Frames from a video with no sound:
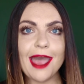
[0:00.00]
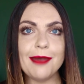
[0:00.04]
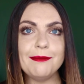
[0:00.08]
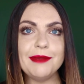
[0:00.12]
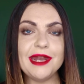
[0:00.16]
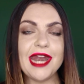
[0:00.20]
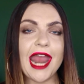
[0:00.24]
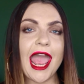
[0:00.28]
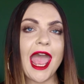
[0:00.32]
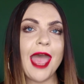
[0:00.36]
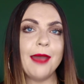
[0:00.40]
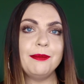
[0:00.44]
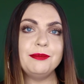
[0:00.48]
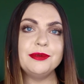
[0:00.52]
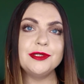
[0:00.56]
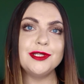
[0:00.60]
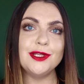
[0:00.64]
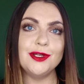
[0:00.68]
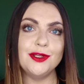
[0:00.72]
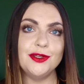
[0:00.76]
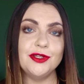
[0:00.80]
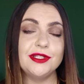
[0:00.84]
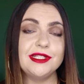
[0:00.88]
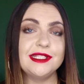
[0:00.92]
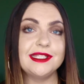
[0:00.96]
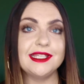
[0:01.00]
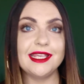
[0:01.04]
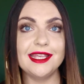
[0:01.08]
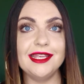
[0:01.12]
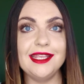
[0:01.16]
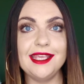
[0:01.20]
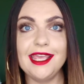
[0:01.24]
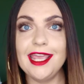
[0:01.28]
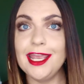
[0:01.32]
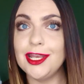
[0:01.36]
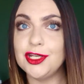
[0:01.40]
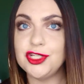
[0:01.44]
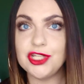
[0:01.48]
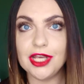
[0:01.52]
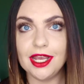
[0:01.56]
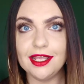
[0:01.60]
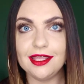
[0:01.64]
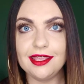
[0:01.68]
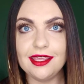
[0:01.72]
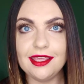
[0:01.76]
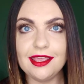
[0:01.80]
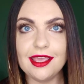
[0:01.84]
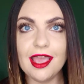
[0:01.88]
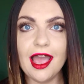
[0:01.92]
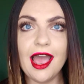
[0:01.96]
am an absolute skincare
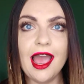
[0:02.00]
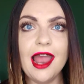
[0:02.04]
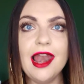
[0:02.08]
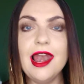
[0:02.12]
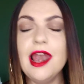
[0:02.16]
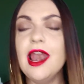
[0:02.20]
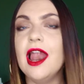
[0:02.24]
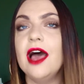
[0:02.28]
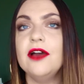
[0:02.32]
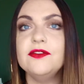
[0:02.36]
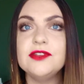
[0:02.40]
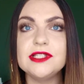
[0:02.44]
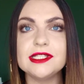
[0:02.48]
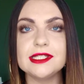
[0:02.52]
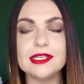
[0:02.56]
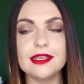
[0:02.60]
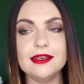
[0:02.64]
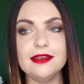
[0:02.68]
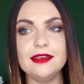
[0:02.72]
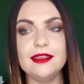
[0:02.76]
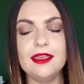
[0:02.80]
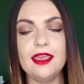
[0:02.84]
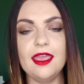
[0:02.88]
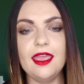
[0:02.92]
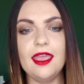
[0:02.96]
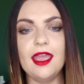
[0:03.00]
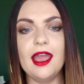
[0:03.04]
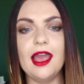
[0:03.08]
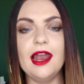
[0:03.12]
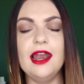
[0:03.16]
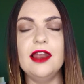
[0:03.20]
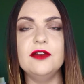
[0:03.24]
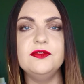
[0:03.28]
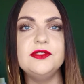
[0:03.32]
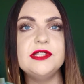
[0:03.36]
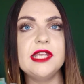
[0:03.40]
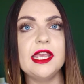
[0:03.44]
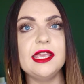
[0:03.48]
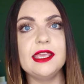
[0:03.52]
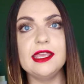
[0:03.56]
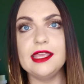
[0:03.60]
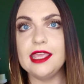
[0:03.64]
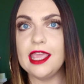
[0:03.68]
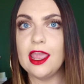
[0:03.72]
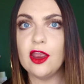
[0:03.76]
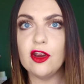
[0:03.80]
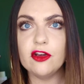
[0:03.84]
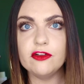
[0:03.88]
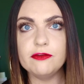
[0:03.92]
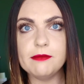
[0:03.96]
junkie. I love skincare. I love taking
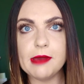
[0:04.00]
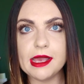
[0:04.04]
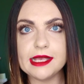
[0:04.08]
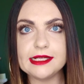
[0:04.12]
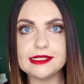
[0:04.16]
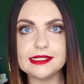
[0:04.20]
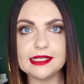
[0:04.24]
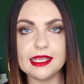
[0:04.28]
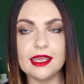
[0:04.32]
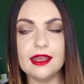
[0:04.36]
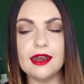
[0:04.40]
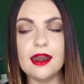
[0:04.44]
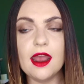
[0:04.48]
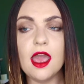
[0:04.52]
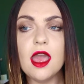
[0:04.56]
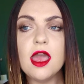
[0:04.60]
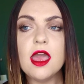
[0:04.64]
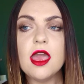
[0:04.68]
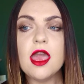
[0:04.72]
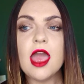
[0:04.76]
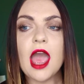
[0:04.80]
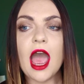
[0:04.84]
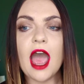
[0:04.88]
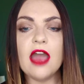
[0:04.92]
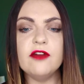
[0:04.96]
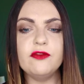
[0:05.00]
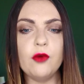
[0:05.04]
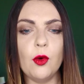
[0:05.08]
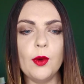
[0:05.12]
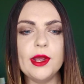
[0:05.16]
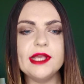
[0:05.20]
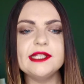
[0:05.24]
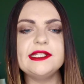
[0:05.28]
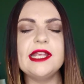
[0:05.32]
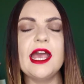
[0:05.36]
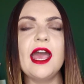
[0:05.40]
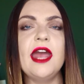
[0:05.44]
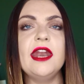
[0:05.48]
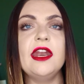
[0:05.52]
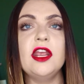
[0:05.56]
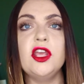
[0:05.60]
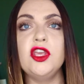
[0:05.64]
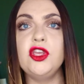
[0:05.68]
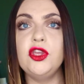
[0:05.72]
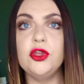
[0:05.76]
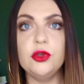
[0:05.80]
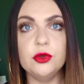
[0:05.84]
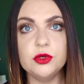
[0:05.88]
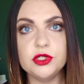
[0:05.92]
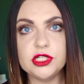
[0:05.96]
care of my skin. I've always had a
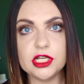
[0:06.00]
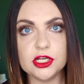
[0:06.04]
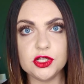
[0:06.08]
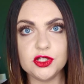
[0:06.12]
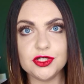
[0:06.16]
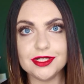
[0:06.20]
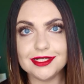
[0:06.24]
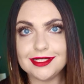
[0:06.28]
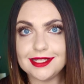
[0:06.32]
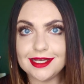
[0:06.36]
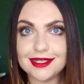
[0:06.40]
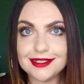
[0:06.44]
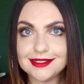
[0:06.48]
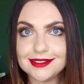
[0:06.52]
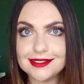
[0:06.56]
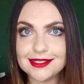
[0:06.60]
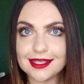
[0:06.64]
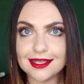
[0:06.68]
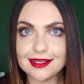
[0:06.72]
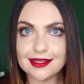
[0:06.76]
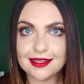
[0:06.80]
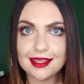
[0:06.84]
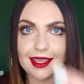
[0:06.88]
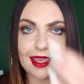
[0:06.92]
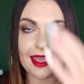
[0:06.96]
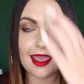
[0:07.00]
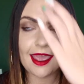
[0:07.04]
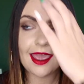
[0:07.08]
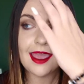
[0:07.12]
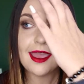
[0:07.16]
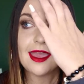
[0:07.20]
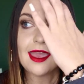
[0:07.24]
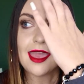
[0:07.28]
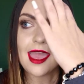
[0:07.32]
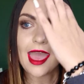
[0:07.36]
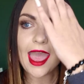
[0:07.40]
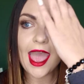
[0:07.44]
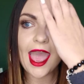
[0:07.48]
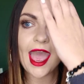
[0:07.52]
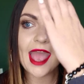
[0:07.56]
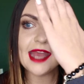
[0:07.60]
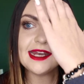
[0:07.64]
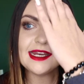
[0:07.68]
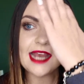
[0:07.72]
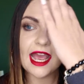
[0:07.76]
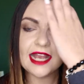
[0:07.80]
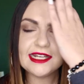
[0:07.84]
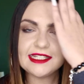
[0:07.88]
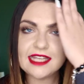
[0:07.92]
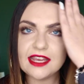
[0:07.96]
huge interest in skincare.
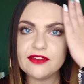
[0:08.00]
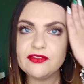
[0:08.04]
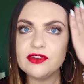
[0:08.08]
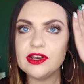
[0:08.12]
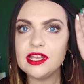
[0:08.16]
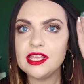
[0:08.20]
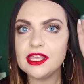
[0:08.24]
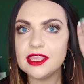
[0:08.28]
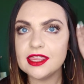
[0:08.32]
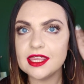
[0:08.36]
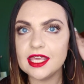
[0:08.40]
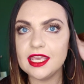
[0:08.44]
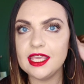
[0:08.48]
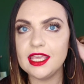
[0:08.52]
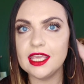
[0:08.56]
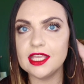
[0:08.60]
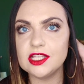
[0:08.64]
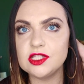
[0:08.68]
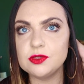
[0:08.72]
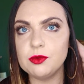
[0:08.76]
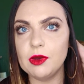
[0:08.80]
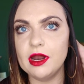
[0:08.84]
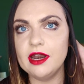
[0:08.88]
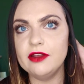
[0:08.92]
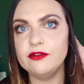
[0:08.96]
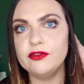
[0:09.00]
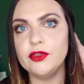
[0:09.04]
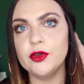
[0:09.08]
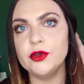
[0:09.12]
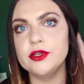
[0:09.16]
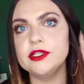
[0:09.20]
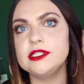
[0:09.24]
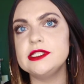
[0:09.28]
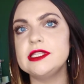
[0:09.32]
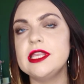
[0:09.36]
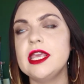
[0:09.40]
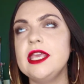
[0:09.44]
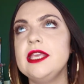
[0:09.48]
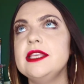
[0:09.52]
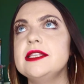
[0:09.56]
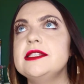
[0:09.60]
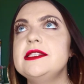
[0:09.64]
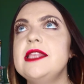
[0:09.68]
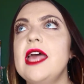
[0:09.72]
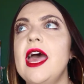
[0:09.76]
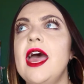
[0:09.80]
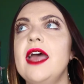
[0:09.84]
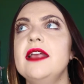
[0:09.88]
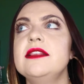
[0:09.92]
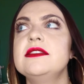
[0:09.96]
And I definitely think it's one of those
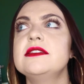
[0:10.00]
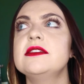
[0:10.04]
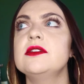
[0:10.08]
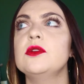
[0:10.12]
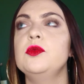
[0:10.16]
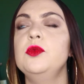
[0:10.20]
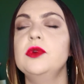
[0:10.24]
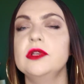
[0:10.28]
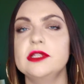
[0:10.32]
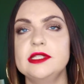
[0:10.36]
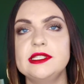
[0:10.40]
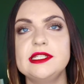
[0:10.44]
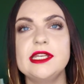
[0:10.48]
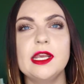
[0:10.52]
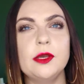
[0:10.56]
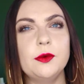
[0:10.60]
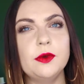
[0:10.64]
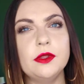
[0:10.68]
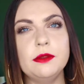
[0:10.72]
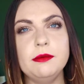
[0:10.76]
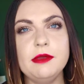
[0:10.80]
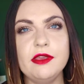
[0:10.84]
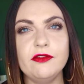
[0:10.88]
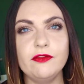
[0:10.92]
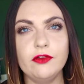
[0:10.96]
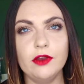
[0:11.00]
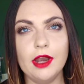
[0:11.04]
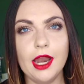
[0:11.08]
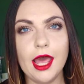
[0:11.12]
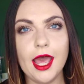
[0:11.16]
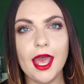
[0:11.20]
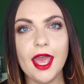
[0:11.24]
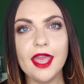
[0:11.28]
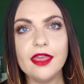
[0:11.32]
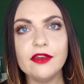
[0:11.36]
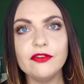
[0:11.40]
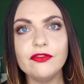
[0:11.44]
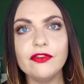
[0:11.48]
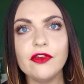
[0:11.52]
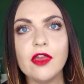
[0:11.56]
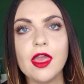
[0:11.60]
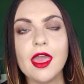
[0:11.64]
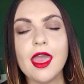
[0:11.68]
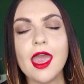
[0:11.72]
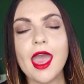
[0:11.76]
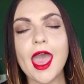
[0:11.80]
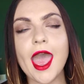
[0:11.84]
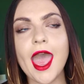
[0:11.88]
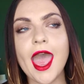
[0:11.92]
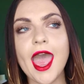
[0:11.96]
things that will stick with me for life.
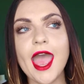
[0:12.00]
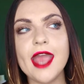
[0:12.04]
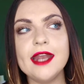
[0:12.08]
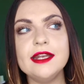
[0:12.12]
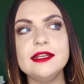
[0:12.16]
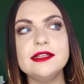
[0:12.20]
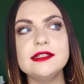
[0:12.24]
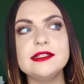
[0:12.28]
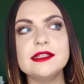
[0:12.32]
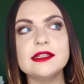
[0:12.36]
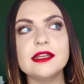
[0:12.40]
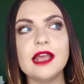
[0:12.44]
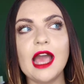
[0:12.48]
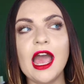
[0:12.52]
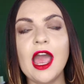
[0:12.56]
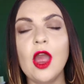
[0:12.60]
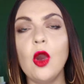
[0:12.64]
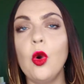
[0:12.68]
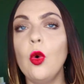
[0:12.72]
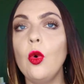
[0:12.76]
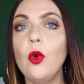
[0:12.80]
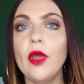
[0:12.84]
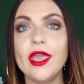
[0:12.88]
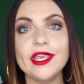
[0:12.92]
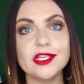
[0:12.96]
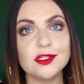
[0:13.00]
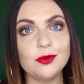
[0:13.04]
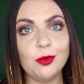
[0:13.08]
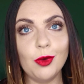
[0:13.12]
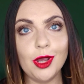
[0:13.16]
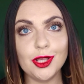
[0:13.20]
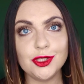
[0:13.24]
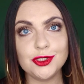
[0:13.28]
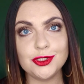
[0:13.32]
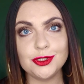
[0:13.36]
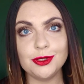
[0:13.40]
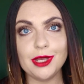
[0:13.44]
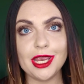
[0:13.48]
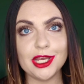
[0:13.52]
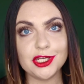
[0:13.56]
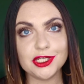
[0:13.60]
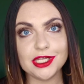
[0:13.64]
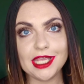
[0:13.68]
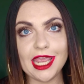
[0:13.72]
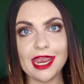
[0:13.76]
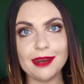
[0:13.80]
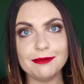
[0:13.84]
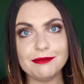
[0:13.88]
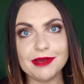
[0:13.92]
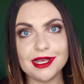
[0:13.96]
And I always want to
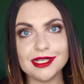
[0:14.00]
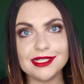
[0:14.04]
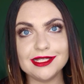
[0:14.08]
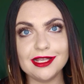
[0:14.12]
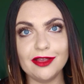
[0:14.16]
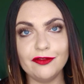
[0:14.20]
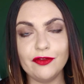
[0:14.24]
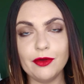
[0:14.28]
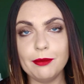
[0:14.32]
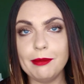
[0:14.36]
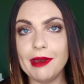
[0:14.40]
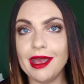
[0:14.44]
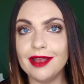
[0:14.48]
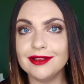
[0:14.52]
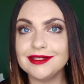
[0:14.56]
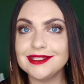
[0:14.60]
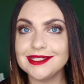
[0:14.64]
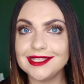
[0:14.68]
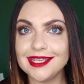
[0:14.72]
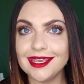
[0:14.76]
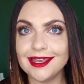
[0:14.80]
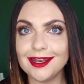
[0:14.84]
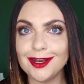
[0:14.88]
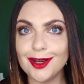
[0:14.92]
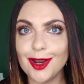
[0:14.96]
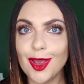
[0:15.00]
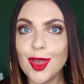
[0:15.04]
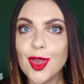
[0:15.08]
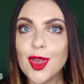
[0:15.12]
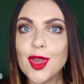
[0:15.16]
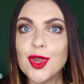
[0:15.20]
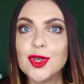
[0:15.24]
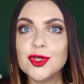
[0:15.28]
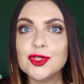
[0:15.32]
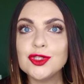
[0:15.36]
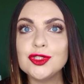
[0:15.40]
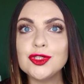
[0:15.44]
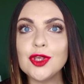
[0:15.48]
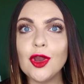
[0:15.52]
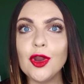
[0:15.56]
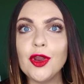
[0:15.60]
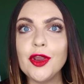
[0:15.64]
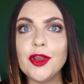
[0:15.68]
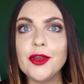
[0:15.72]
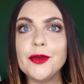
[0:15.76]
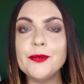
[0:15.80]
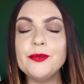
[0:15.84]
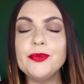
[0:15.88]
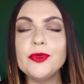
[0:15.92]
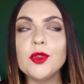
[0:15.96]
educate myself about skin.
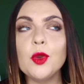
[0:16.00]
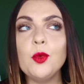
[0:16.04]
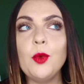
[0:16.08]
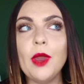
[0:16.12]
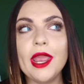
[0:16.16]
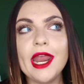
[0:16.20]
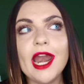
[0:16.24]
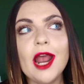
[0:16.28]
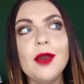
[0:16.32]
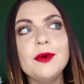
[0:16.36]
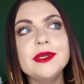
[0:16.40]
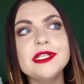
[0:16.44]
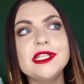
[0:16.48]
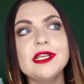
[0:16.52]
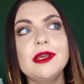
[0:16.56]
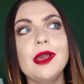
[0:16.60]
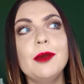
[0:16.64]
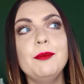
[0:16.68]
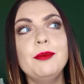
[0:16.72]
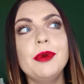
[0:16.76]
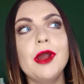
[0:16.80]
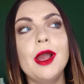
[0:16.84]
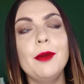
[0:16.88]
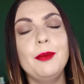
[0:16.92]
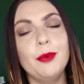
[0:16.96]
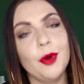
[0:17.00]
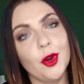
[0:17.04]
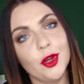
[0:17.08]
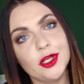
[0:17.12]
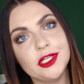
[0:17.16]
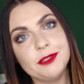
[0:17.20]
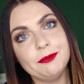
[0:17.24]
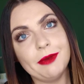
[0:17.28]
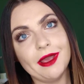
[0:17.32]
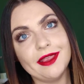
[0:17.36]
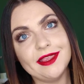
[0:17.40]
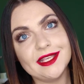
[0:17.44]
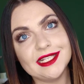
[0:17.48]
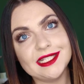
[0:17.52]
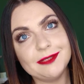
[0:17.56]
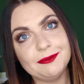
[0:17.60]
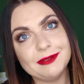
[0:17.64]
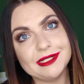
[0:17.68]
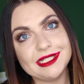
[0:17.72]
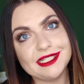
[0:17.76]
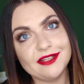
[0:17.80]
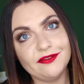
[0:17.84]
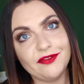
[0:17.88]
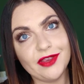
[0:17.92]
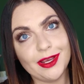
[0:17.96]
So when I was approached by this
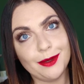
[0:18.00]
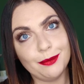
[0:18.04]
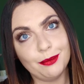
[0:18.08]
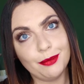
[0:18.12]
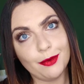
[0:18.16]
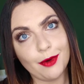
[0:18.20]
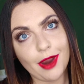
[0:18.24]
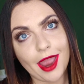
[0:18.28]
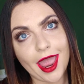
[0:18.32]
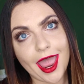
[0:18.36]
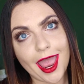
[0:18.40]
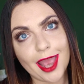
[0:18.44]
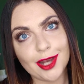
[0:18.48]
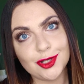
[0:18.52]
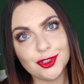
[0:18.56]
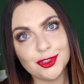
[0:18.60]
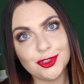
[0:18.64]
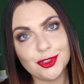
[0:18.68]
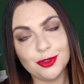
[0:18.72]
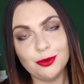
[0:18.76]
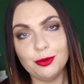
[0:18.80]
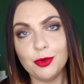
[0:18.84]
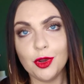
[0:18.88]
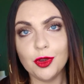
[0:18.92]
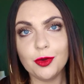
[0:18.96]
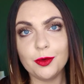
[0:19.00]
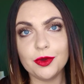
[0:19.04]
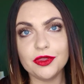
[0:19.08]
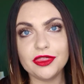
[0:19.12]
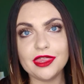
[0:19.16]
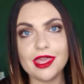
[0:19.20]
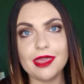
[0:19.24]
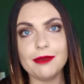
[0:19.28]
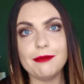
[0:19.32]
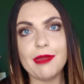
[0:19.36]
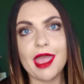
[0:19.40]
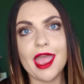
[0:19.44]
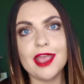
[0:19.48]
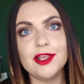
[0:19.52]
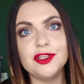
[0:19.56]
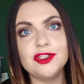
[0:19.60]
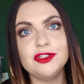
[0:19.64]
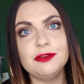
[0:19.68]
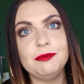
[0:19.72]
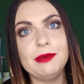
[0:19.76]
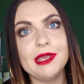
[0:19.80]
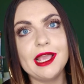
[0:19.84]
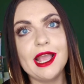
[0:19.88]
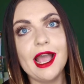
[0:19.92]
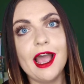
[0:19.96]
specific brand to work with them and
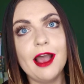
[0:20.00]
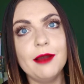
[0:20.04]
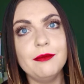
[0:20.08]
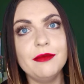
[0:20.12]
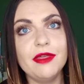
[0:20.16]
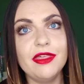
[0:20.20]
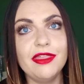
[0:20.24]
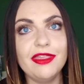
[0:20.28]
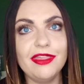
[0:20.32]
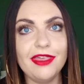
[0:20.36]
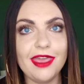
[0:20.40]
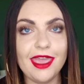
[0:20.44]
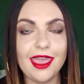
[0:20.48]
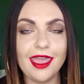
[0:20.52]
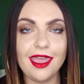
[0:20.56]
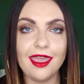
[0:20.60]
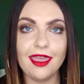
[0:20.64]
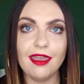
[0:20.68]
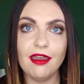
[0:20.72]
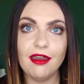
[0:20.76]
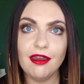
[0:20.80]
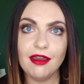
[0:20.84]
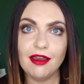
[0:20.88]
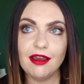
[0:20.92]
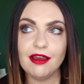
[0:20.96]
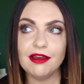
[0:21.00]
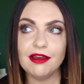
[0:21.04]
to become their